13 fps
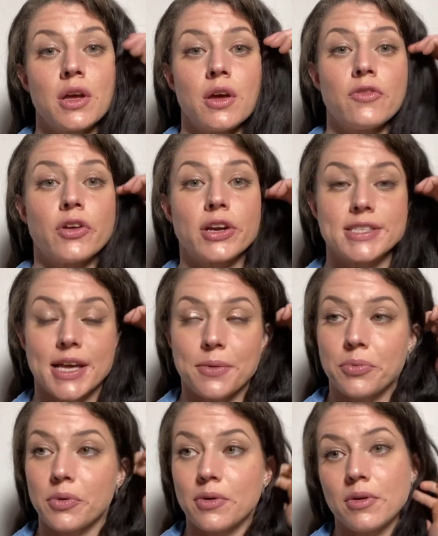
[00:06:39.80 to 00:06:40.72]
For
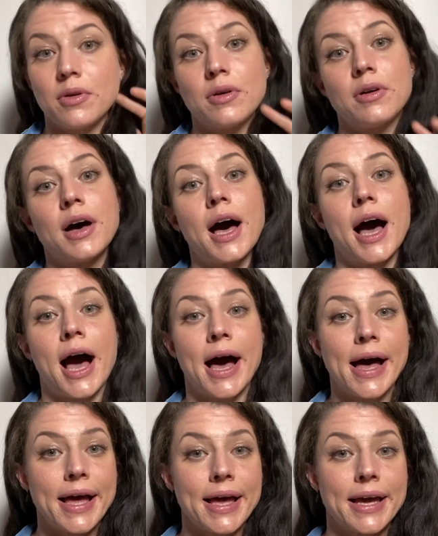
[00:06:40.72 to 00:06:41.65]
example,
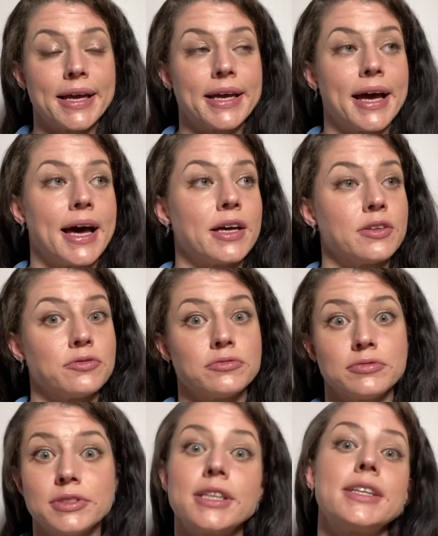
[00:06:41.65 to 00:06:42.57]
I had
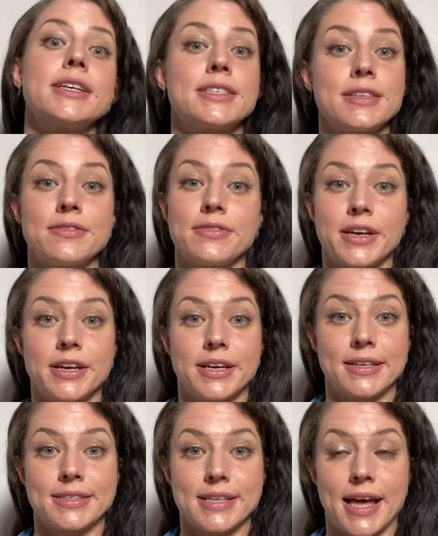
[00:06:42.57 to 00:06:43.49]
really severe
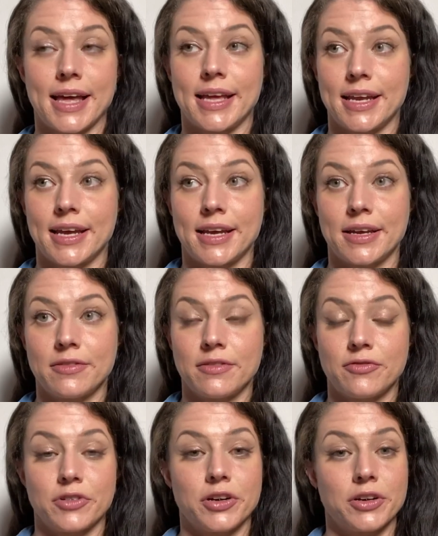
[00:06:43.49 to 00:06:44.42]
anxiety
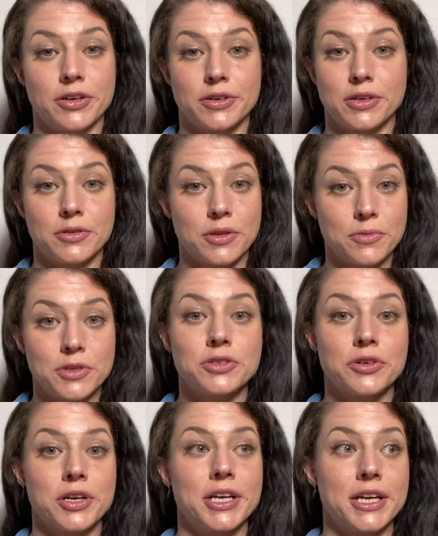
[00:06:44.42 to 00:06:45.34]
for the
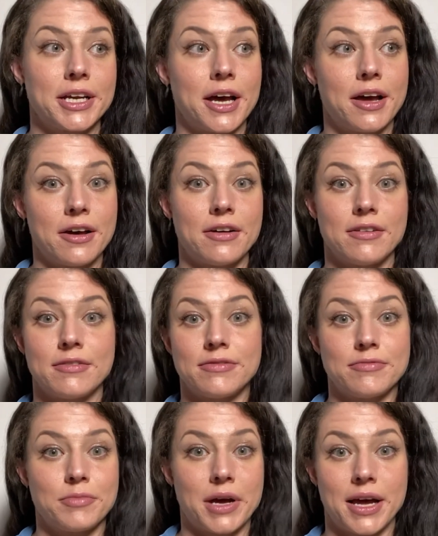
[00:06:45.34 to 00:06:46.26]
majority of
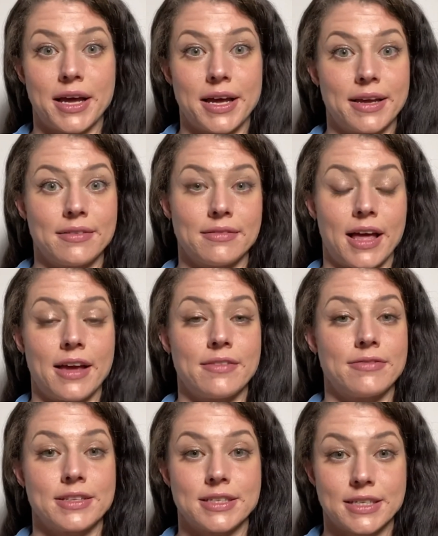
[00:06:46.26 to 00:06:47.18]
my life.
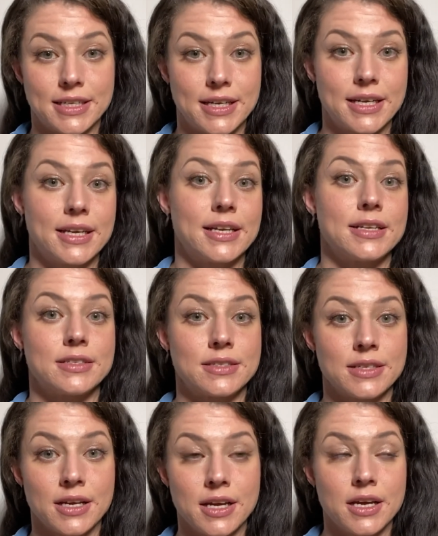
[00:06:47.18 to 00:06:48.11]
As a kid, as
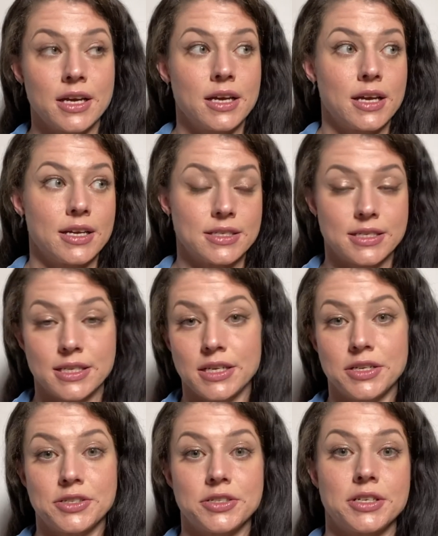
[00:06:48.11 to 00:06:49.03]
a
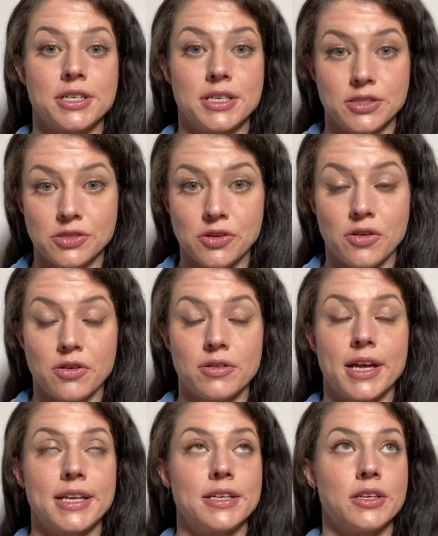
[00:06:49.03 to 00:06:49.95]
teenager and adult,
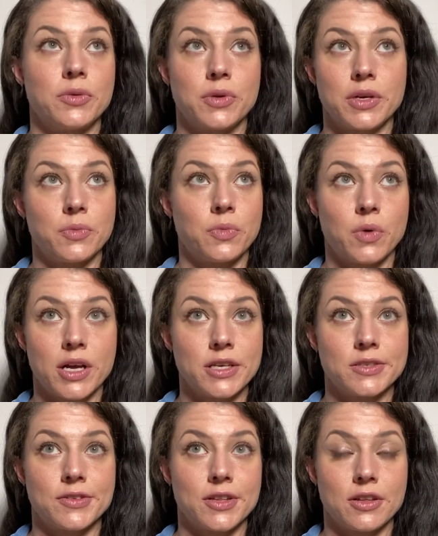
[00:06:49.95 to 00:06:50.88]
I didn't know what it
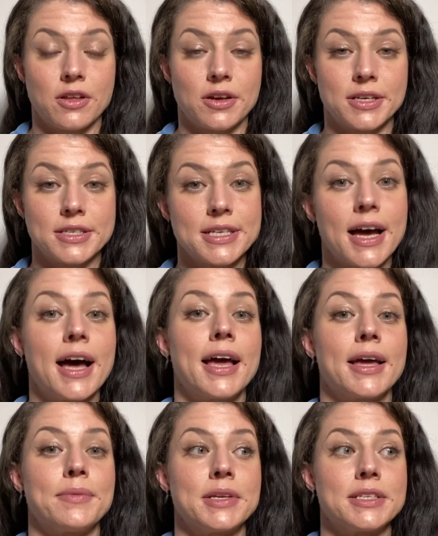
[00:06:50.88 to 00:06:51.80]
was for the longest
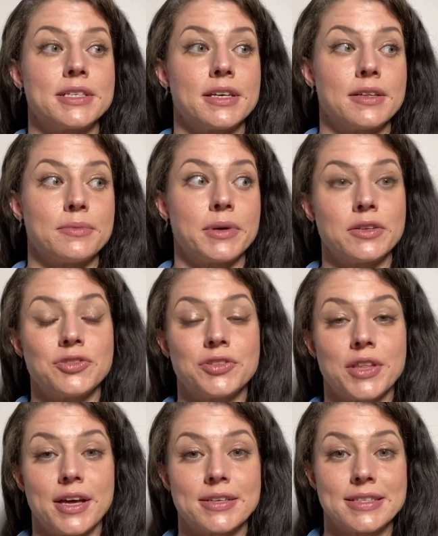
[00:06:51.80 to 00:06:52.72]
time until about
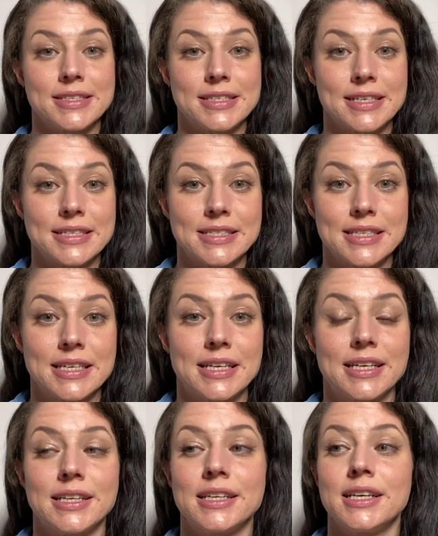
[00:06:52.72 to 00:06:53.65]

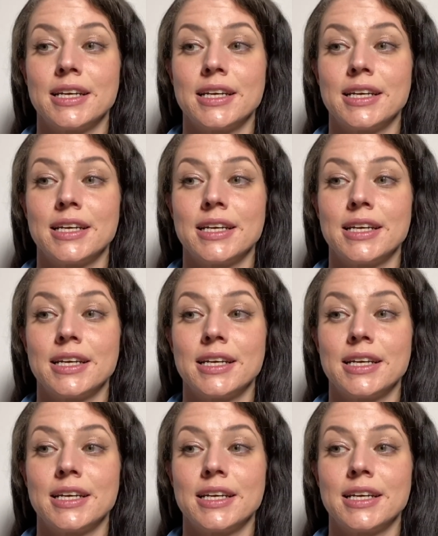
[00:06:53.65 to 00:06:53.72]
2016.